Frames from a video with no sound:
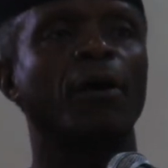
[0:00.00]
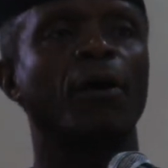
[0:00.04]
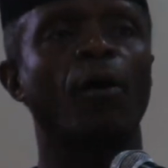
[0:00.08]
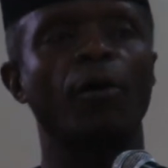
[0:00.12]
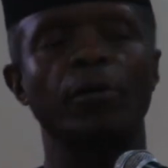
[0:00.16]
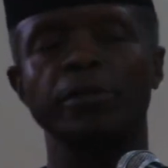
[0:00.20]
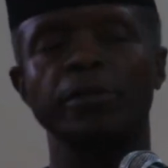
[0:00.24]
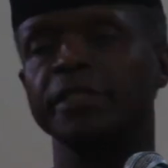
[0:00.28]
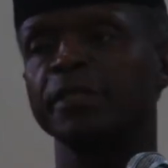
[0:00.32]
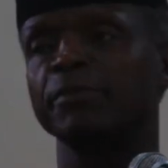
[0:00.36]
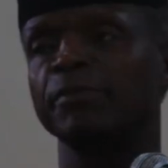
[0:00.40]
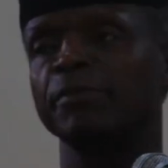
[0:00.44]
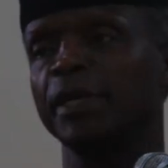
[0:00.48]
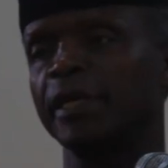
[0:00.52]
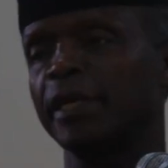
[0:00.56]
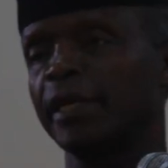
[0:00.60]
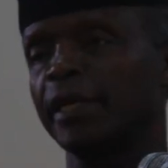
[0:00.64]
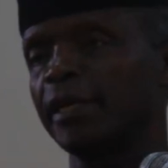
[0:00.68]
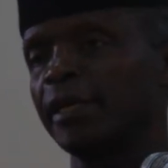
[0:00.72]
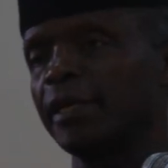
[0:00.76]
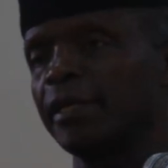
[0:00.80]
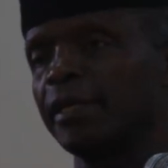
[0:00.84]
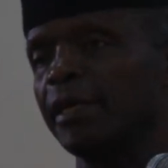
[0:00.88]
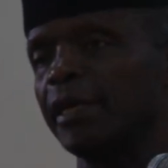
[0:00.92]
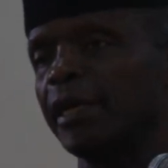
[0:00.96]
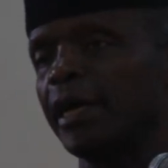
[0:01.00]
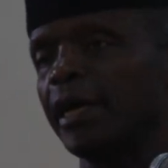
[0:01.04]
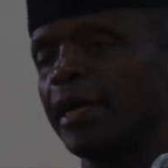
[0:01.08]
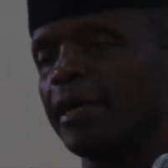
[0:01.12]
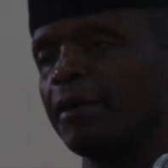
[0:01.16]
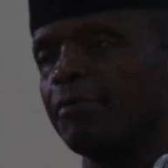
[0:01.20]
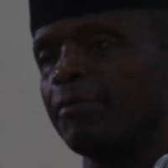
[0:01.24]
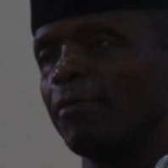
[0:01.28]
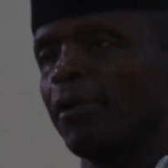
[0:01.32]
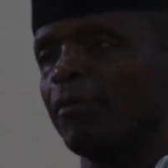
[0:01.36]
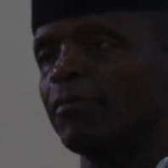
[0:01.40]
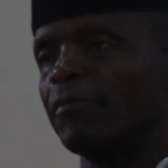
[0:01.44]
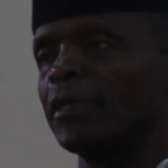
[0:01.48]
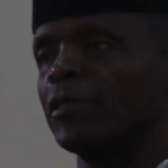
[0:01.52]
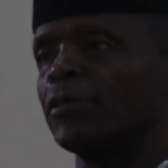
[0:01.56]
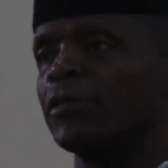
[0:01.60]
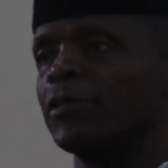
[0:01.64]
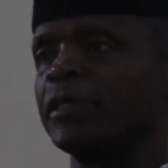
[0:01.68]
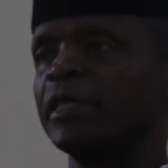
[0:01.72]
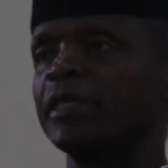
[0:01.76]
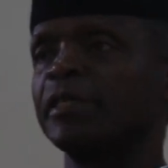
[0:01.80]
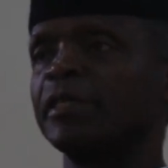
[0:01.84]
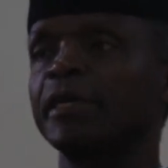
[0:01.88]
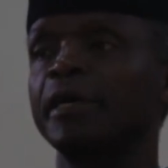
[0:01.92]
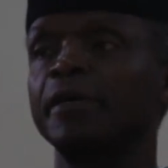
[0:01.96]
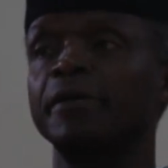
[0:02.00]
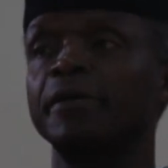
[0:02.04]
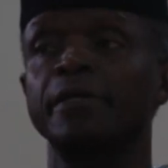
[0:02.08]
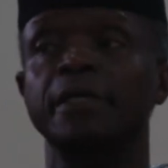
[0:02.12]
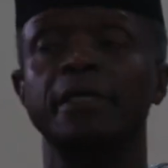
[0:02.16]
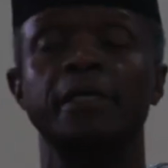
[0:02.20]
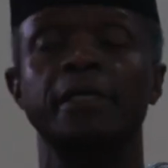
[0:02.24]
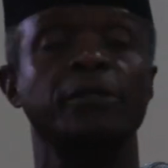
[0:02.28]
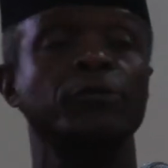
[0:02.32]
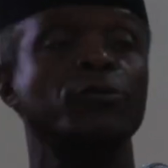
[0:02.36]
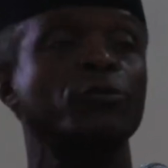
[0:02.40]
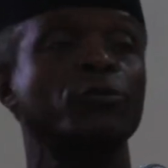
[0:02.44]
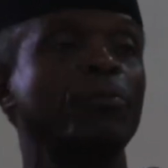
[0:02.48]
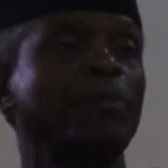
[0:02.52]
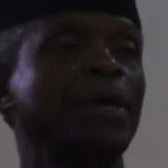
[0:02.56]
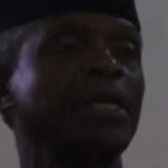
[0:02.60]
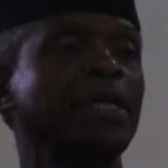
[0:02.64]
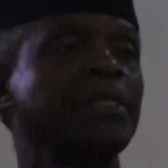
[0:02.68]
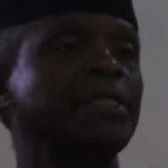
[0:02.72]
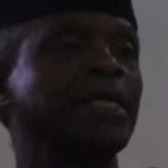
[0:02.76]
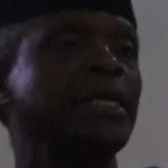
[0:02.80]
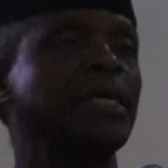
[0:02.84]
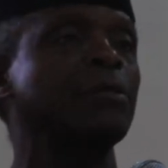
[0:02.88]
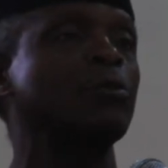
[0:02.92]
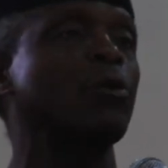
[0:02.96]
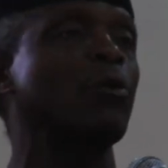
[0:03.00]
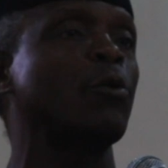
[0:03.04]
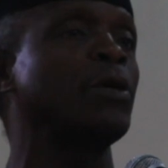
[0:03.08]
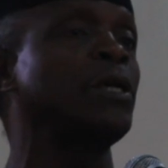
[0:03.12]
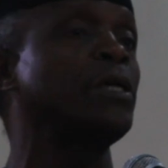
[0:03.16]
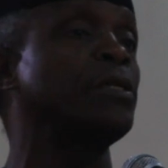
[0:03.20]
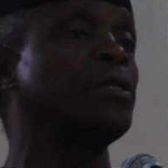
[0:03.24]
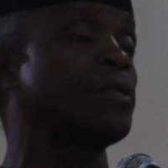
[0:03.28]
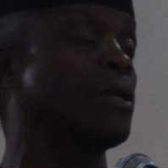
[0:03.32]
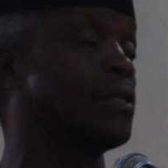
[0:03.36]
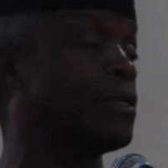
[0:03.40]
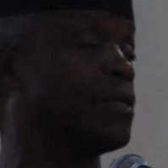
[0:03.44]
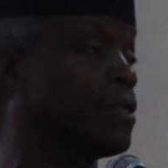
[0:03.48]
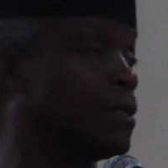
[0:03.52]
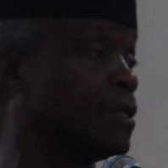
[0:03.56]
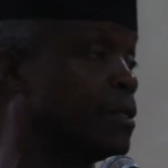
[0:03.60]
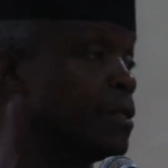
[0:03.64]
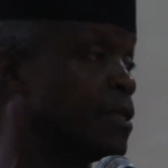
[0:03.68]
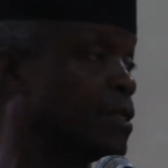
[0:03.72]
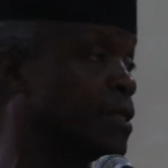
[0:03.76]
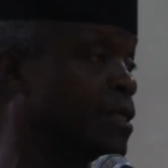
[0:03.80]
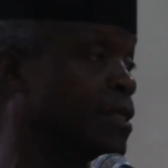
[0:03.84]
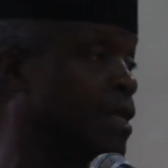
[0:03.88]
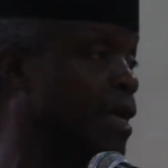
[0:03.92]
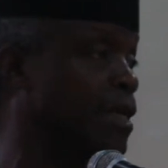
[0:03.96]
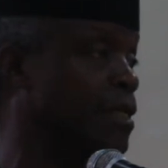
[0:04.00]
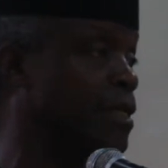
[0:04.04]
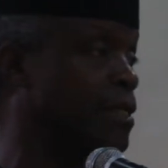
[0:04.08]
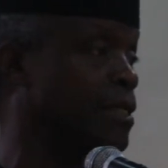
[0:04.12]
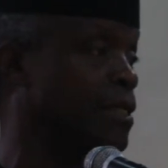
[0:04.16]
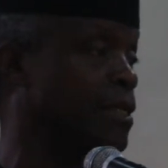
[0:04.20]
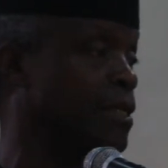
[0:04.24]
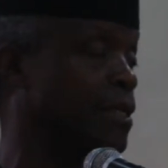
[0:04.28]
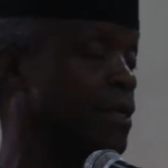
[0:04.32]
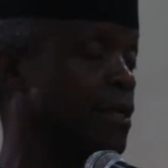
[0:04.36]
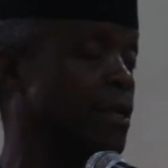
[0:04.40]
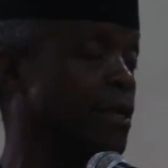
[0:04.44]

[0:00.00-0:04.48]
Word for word: Ultimately, the aim of the judiciary is to maintain cohesion in a society